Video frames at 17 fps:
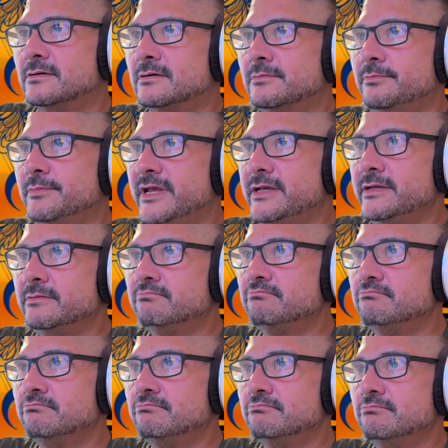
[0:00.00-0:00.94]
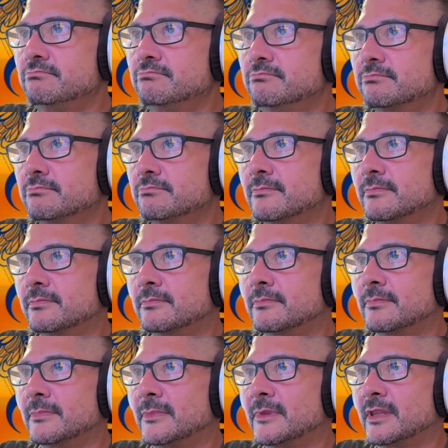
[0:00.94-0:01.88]
me,
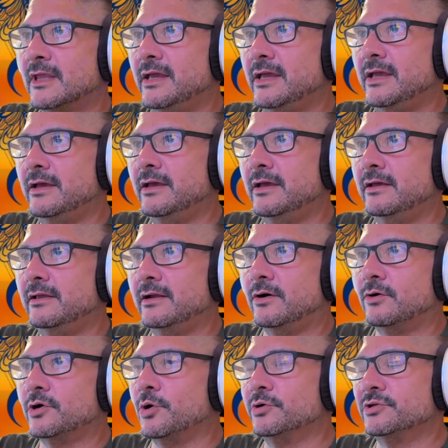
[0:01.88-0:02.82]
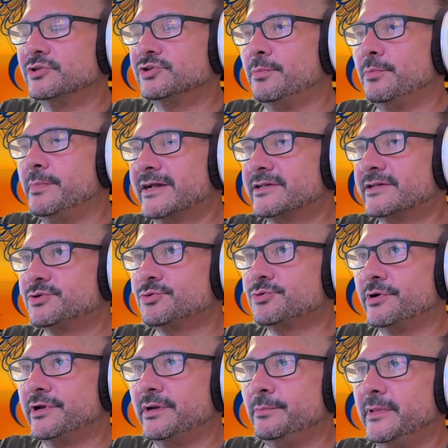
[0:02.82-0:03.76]
and I'll go into a
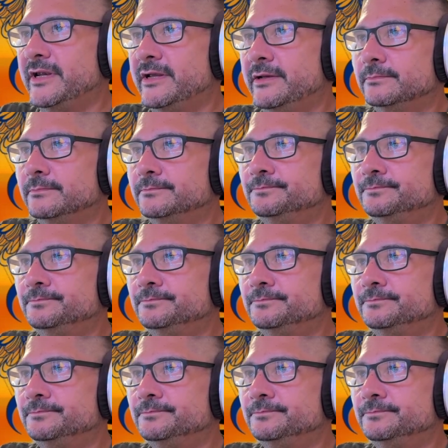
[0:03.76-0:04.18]
backstory in a minute.